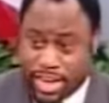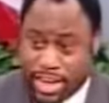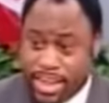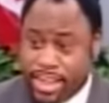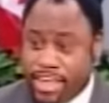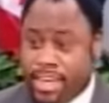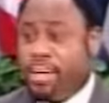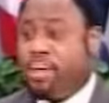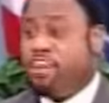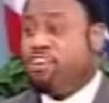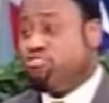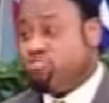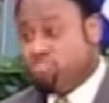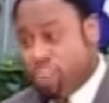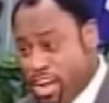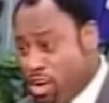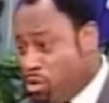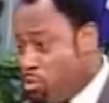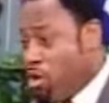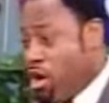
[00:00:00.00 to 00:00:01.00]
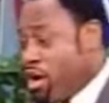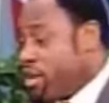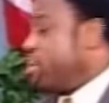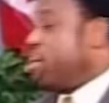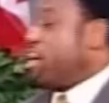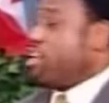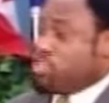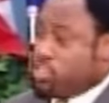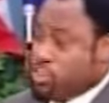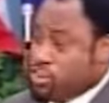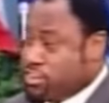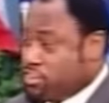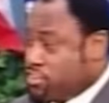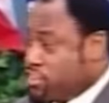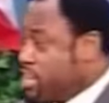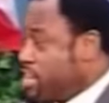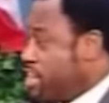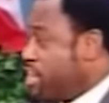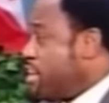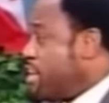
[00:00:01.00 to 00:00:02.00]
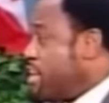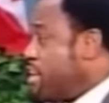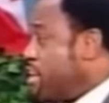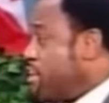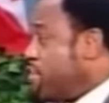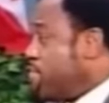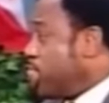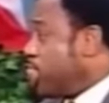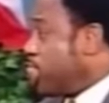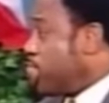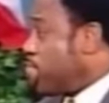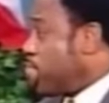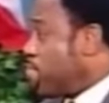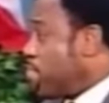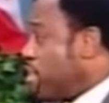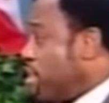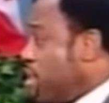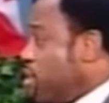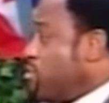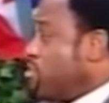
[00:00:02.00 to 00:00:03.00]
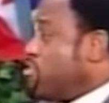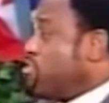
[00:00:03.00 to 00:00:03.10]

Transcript: day, drink water. He got thirsty. He